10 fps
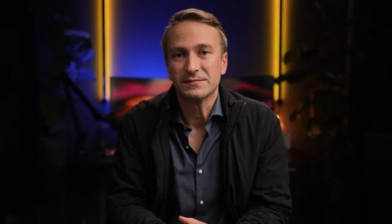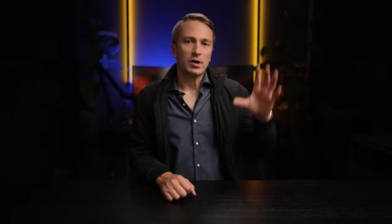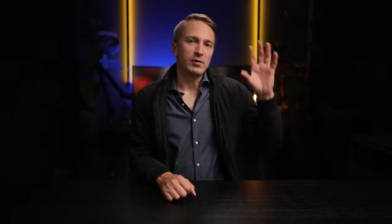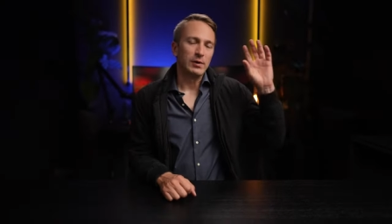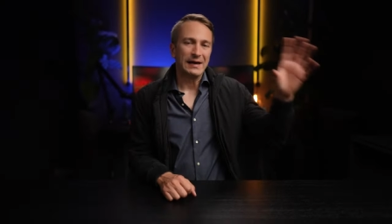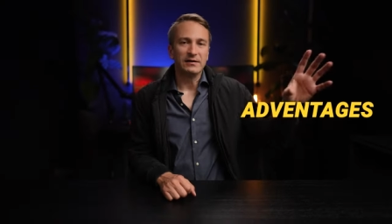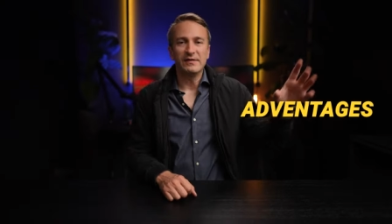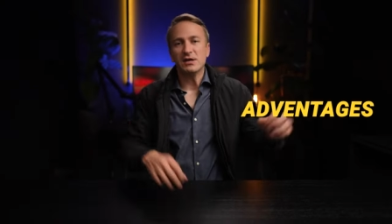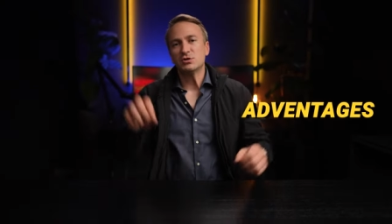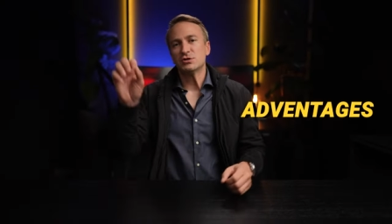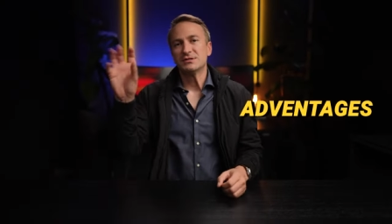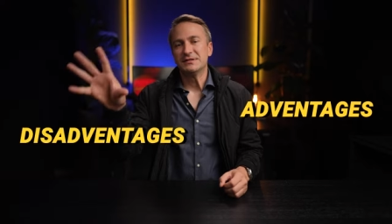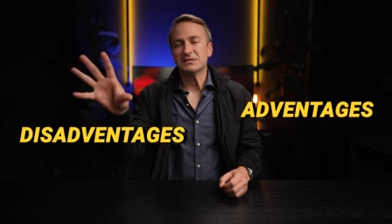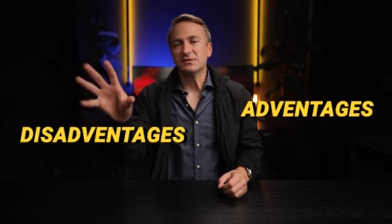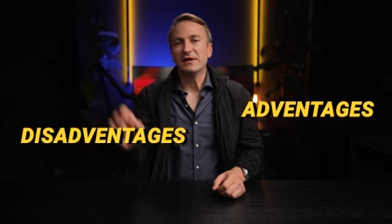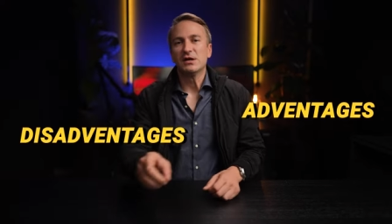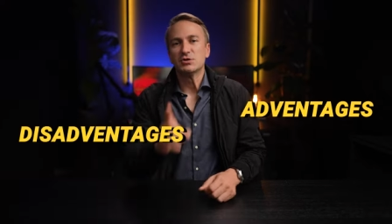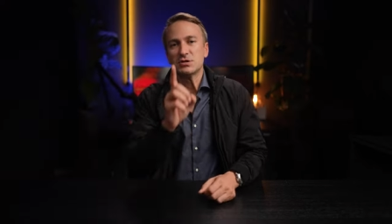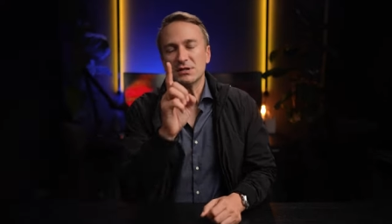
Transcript: Okay, we got advantages, disadvantages.